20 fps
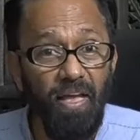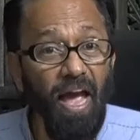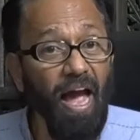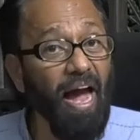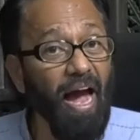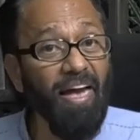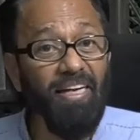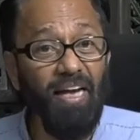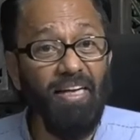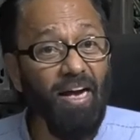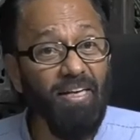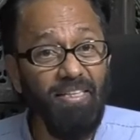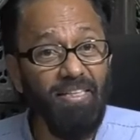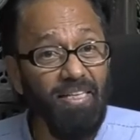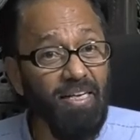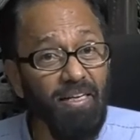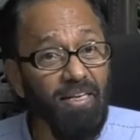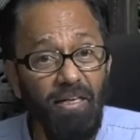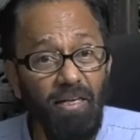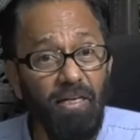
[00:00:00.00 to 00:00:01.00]
and
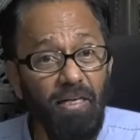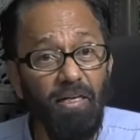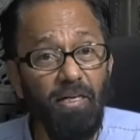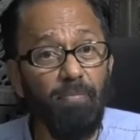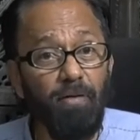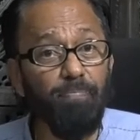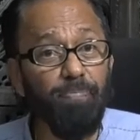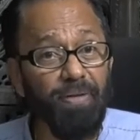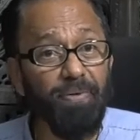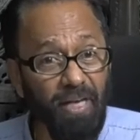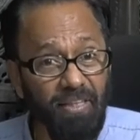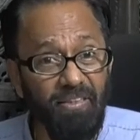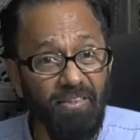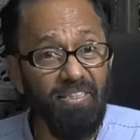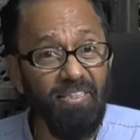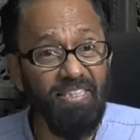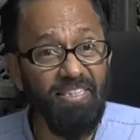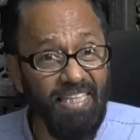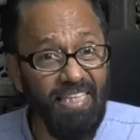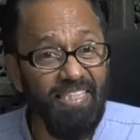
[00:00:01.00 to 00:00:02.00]
until her
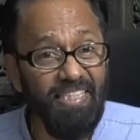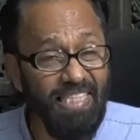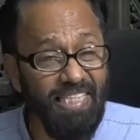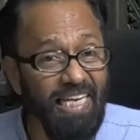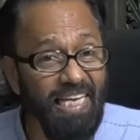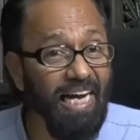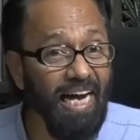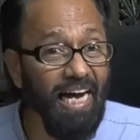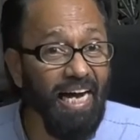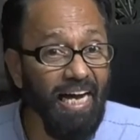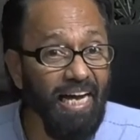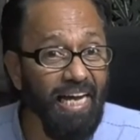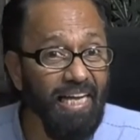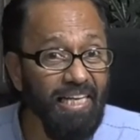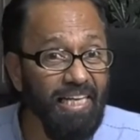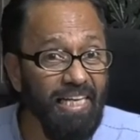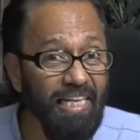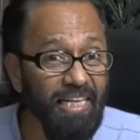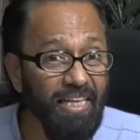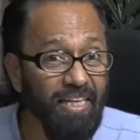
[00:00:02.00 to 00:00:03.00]
brother tells her,
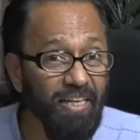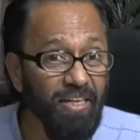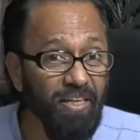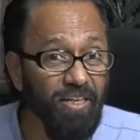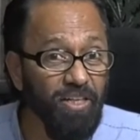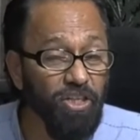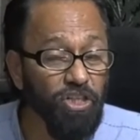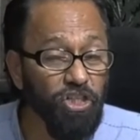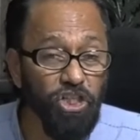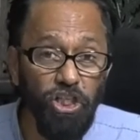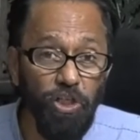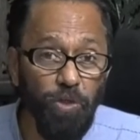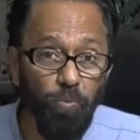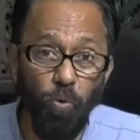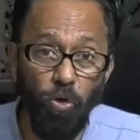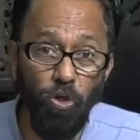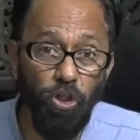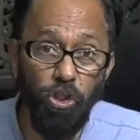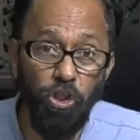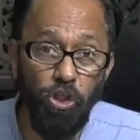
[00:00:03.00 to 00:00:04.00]
she
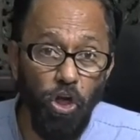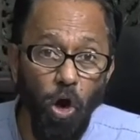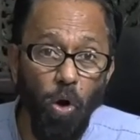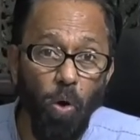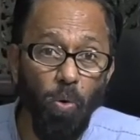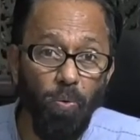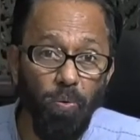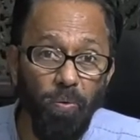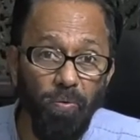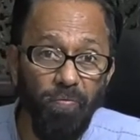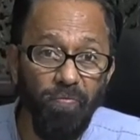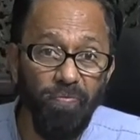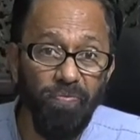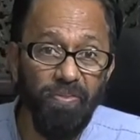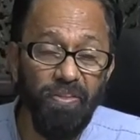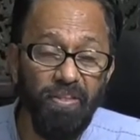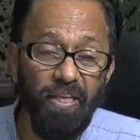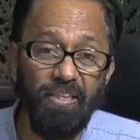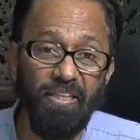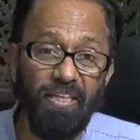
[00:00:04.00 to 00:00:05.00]
won't know
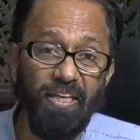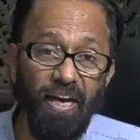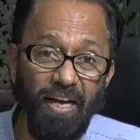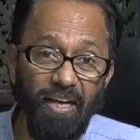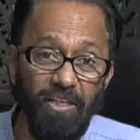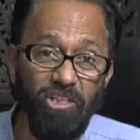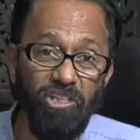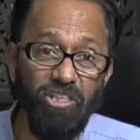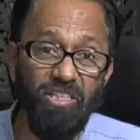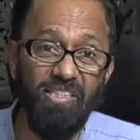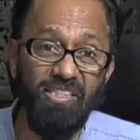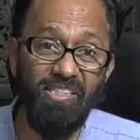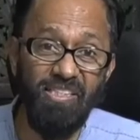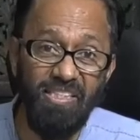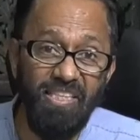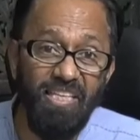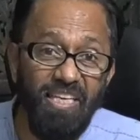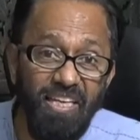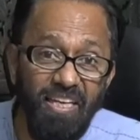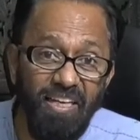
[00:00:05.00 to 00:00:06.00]
that the guy she's
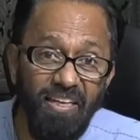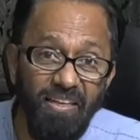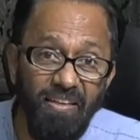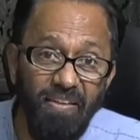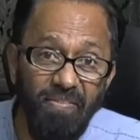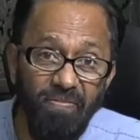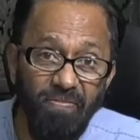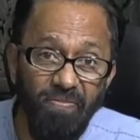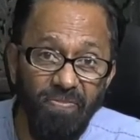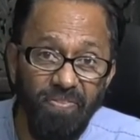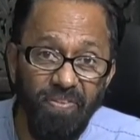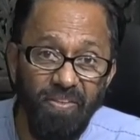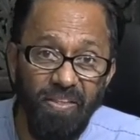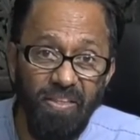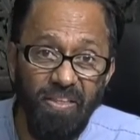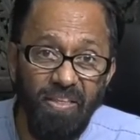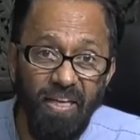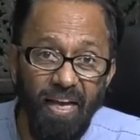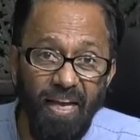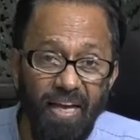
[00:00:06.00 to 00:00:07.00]
seeing
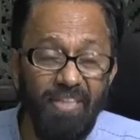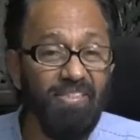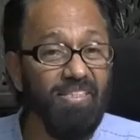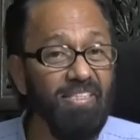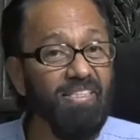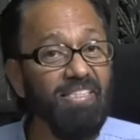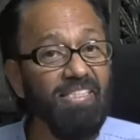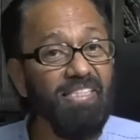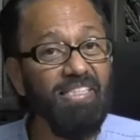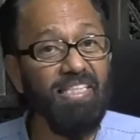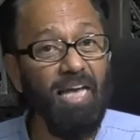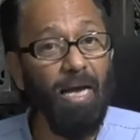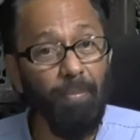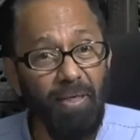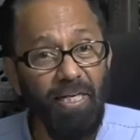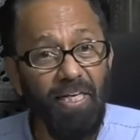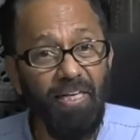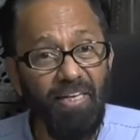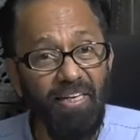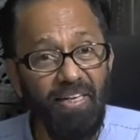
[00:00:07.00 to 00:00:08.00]
has a stammer?